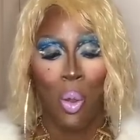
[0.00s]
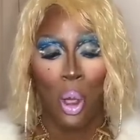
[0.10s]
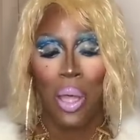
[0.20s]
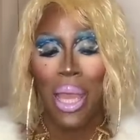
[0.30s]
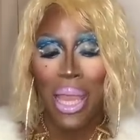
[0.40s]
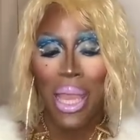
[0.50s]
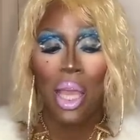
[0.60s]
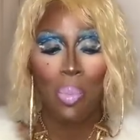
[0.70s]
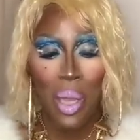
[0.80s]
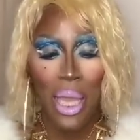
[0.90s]
Well,
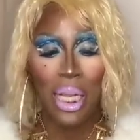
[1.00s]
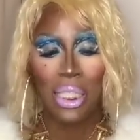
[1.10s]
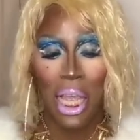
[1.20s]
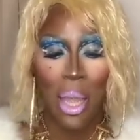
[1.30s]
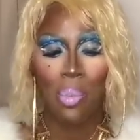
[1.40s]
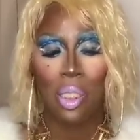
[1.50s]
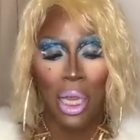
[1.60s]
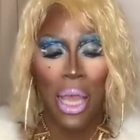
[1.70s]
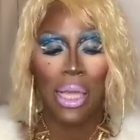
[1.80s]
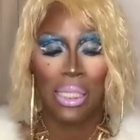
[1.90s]

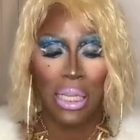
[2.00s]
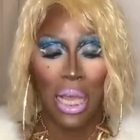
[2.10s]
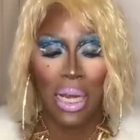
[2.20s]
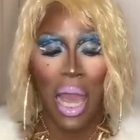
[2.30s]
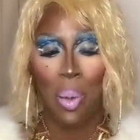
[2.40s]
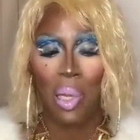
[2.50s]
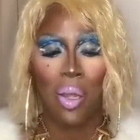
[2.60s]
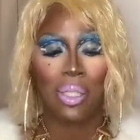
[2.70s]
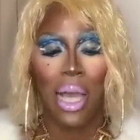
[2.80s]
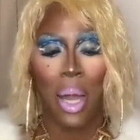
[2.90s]
James J is done. I
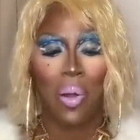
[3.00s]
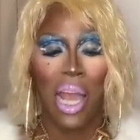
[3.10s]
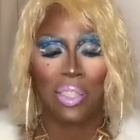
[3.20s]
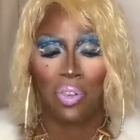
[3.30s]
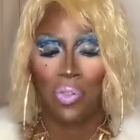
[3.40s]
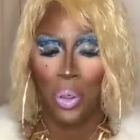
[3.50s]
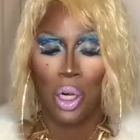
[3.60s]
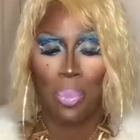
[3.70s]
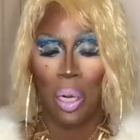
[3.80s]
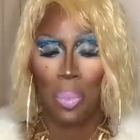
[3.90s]
believe Tyra has
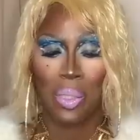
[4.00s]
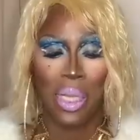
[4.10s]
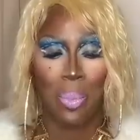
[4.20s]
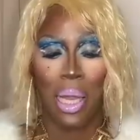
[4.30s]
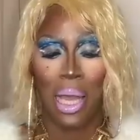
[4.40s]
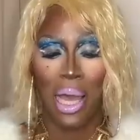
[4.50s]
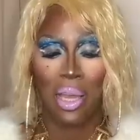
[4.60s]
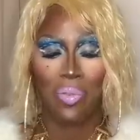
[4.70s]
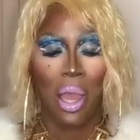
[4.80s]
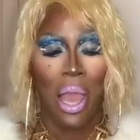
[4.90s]
fulfilled her purpose in my
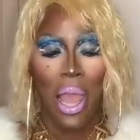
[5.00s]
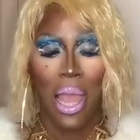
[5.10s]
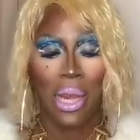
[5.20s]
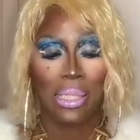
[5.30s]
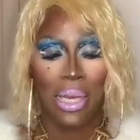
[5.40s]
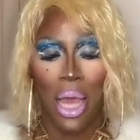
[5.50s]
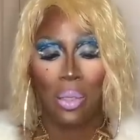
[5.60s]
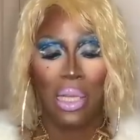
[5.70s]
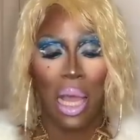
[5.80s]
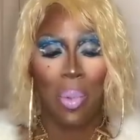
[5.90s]
life, and it's
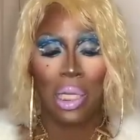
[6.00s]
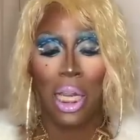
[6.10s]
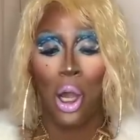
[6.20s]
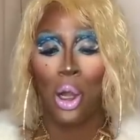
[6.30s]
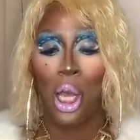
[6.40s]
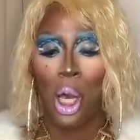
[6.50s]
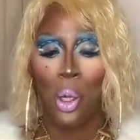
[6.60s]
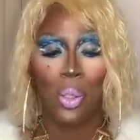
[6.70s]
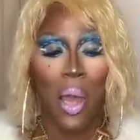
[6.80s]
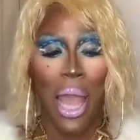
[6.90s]
now time I let her
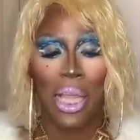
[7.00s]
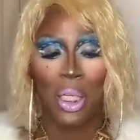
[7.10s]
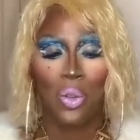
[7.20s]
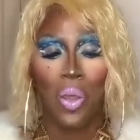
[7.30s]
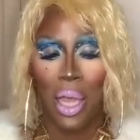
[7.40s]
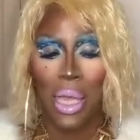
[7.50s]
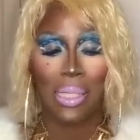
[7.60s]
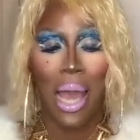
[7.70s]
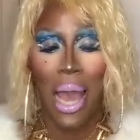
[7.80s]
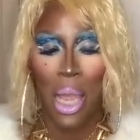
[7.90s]
go so I can do
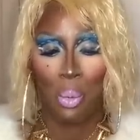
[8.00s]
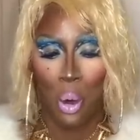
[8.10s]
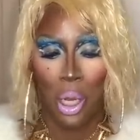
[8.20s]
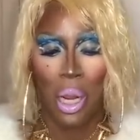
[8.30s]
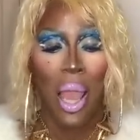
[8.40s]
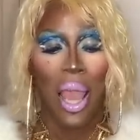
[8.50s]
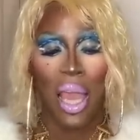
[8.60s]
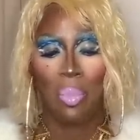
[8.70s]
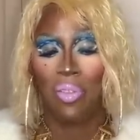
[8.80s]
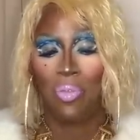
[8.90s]
things I want
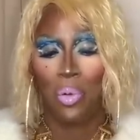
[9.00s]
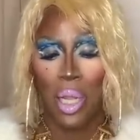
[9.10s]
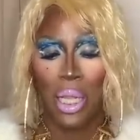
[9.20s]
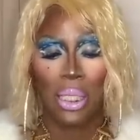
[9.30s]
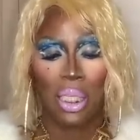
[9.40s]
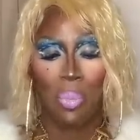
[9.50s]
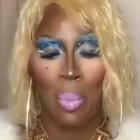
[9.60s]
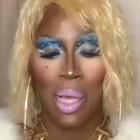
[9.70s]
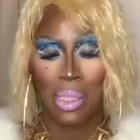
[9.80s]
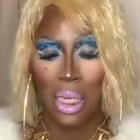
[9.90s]
and be free to
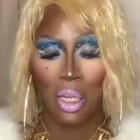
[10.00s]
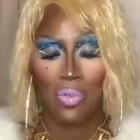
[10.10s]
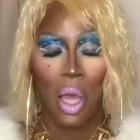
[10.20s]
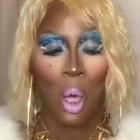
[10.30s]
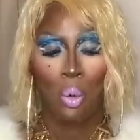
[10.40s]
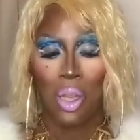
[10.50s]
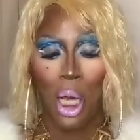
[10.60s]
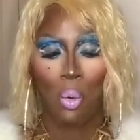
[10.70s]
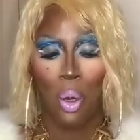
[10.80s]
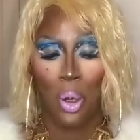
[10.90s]
be myself
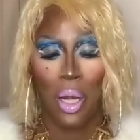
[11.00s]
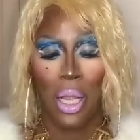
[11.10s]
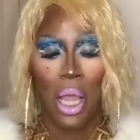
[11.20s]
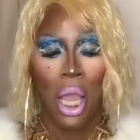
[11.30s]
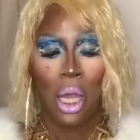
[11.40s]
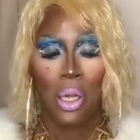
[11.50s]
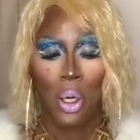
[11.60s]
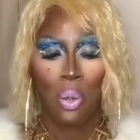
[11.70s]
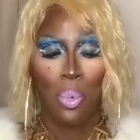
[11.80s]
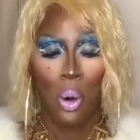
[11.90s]
without worry.
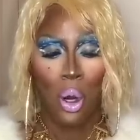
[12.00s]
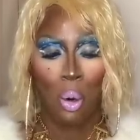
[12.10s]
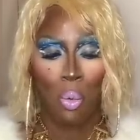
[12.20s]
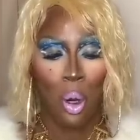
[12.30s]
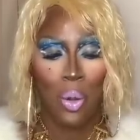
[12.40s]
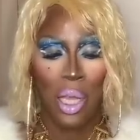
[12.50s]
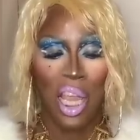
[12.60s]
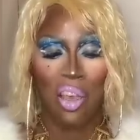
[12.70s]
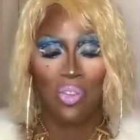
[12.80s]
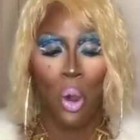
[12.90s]
No more
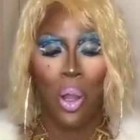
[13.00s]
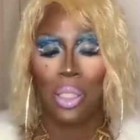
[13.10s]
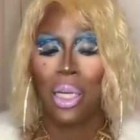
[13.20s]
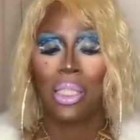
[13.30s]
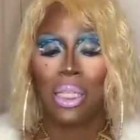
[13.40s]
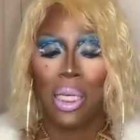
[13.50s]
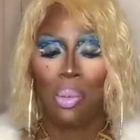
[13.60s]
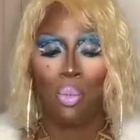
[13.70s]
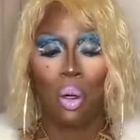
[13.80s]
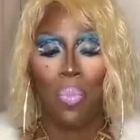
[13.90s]
worrying if going to the
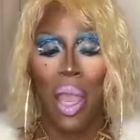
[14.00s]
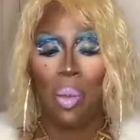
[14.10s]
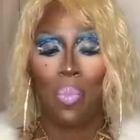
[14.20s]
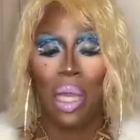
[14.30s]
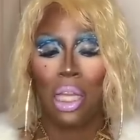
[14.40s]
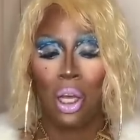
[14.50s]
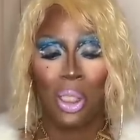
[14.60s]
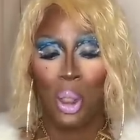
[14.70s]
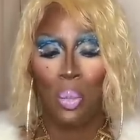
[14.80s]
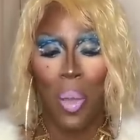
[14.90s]
gym will make me
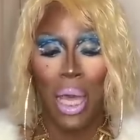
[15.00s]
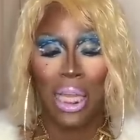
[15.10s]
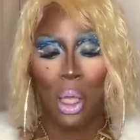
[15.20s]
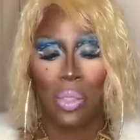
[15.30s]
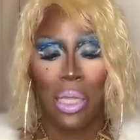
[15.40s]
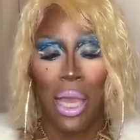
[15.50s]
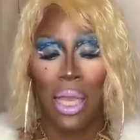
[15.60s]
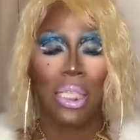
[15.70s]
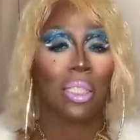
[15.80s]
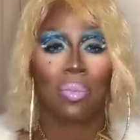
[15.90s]
look too manly on
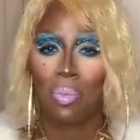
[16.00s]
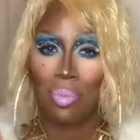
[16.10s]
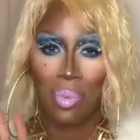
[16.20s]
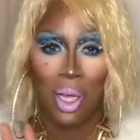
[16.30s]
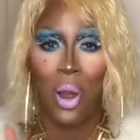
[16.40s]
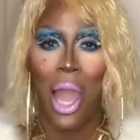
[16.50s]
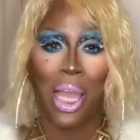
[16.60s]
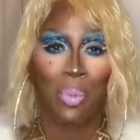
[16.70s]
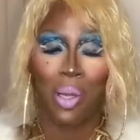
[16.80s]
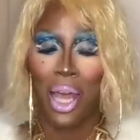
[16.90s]
stage. Girl,
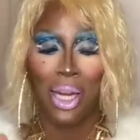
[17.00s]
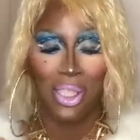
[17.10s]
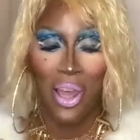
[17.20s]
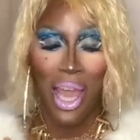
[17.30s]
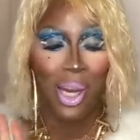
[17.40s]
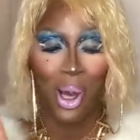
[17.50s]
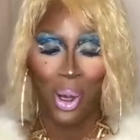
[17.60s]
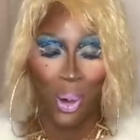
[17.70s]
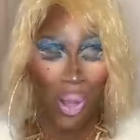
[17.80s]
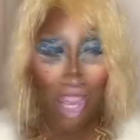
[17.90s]
I can relate to that.
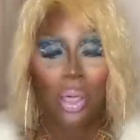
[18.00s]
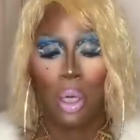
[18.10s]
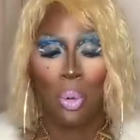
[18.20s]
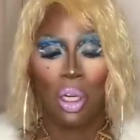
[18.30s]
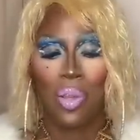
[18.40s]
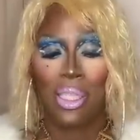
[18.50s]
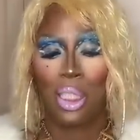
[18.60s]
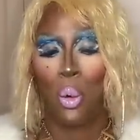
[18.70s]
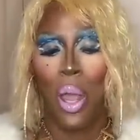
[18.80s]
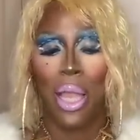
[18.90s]
Hold on. No more of
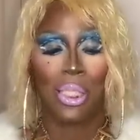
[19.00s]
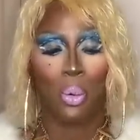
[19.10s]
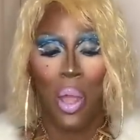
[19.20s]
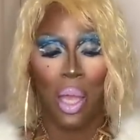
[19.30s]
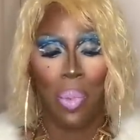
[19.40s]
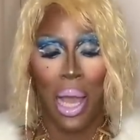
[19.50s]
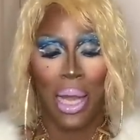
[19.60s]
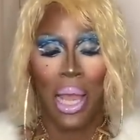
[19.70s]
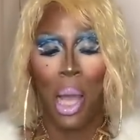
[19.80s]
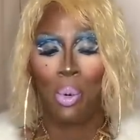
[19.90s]
this twink twig
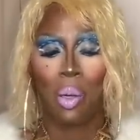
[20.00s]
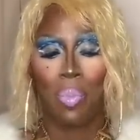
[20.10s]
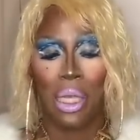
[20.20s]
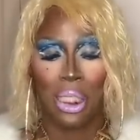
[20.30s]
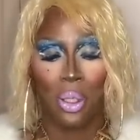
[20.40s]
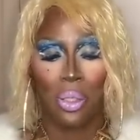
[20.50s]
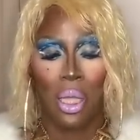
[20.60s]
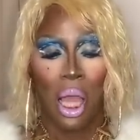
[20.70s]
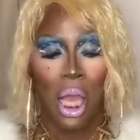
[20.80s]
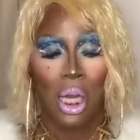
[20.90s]
body. I want
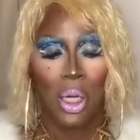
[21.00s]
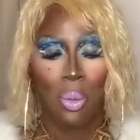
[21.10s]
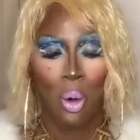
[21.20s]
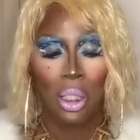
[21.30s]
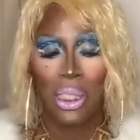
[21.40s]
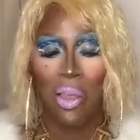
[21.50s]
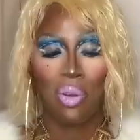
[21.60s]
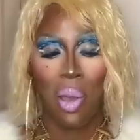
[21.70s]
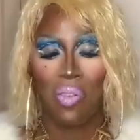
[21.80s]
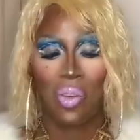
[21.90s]
muscles. No more
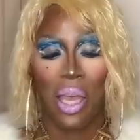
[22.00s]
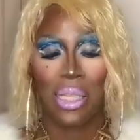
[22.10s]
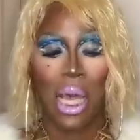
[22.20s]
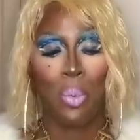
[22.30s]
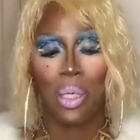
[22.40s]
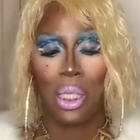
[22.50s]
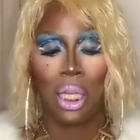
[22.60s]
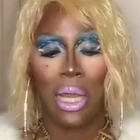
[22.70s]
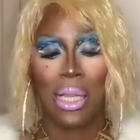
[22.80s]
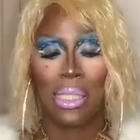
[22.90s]
shaving my face. I want
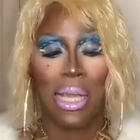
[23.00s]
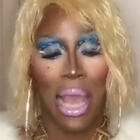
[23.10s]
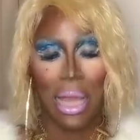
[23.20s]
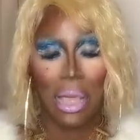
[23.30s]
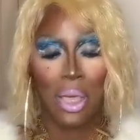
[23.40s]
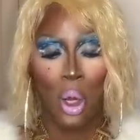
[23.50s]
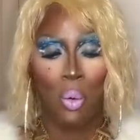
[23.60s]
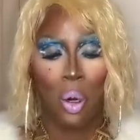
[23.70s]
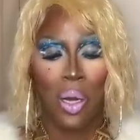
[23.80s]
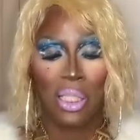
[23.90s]
to look like Zaddy.
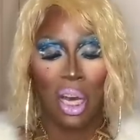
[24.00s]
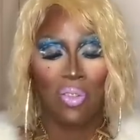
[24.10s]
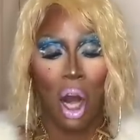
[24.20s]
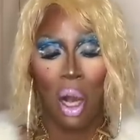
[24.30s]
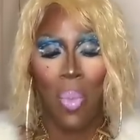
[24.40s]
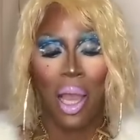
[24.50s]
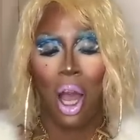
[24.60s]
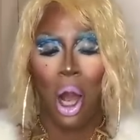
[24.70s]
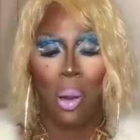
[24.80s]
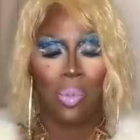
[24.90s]
No worries of are
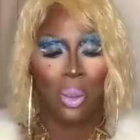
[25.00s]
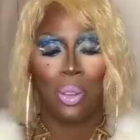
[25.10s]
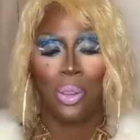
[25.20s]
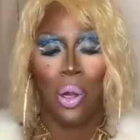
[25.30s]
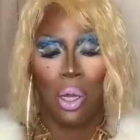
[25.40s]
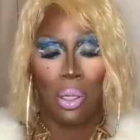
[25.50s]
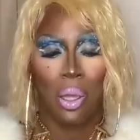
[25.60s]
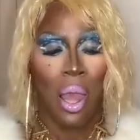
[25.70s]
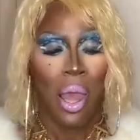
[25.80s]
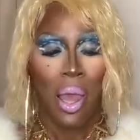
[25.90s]
my arms too
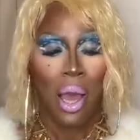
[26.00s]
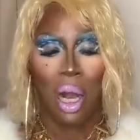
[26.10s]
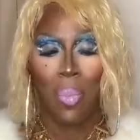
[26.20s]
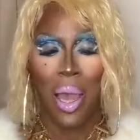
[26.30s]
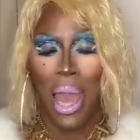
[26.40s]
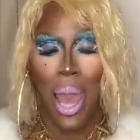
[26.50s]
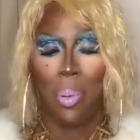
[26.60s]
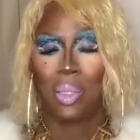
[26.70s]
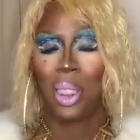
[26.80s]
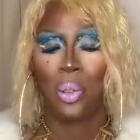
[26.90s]
strong? Are my
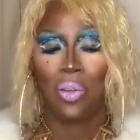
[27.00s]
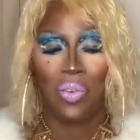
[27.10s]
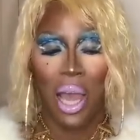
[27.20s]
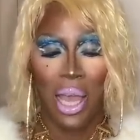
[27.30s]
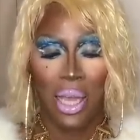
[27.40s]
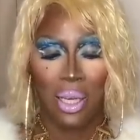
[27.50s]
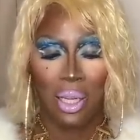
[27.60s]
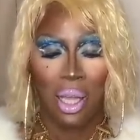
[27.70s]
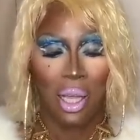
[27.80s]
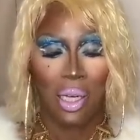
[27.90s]
abs too
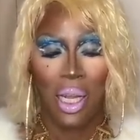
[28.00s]
defined?